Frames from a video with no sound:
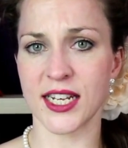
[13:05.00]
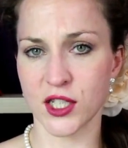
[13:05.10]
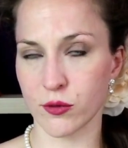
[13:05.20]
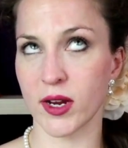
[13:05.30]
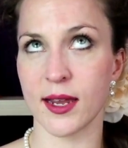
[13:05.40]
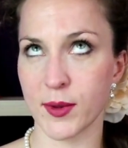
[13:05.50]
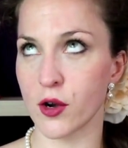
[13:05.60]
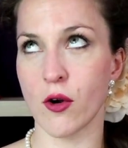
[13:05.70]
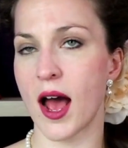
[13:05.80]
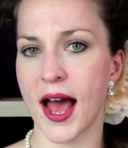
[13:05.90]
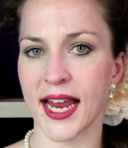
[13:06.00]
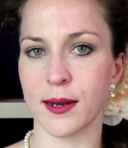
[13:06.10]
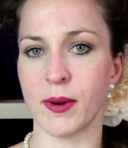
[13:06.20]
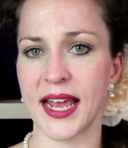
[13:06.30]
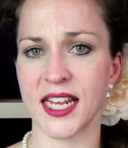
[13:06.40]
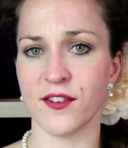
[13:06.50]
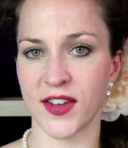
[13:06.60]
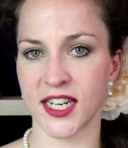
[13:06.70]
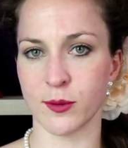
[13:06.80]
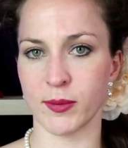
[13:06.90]
they scream and cry and play the
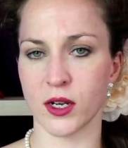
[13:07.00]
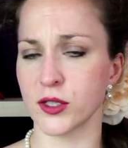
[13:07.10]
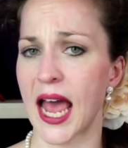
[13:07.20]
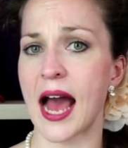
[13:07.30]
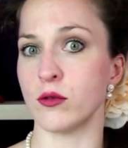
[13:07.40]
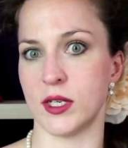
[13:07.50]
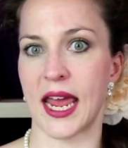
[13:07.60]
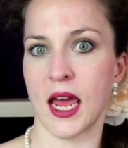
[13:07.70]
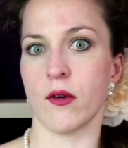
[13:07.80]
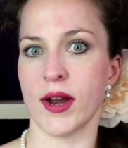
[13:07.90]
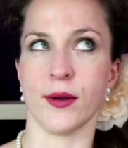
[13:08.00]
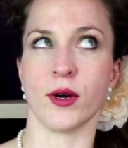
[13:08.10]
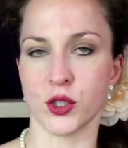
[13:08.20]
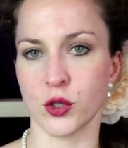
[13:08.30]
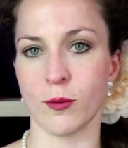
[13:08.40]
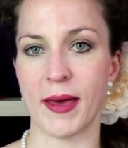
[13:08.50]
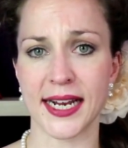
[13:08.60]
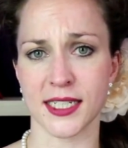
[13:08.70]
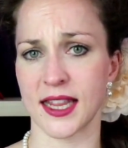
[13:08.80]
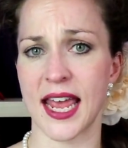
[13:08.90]
victim because how dare anyone talk
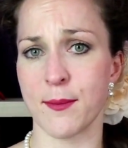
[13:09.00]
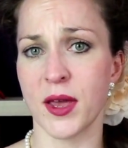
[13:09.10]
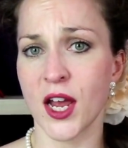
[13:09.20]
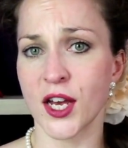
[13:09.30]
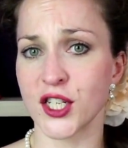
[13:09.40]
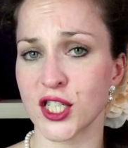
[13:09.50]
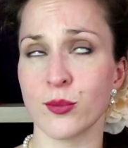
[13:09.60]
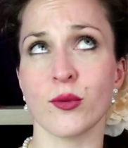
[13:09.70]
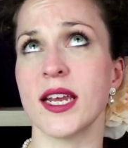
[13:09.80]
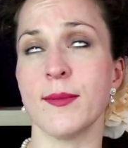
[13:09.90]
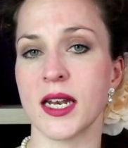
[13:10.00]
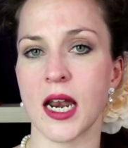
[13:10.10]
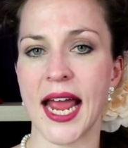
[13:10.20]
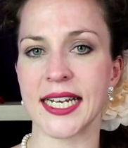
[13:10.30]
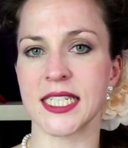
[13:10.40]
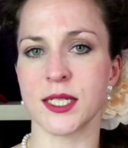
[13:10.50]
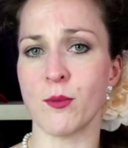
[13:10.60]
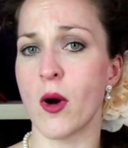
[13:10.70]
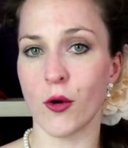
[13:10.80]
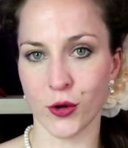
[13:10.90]
back to them, the supreme enlightened
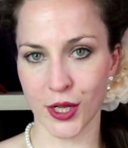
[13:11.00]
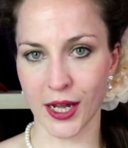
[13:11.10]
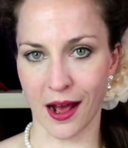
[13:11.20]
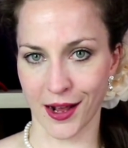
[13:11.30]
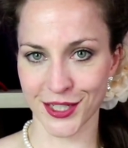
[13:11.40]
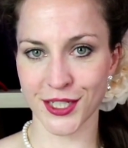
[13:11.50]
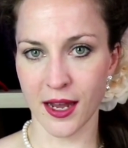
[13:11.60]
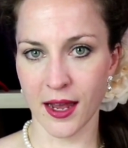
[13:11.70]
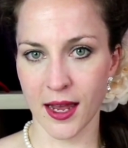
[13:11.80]
moral class.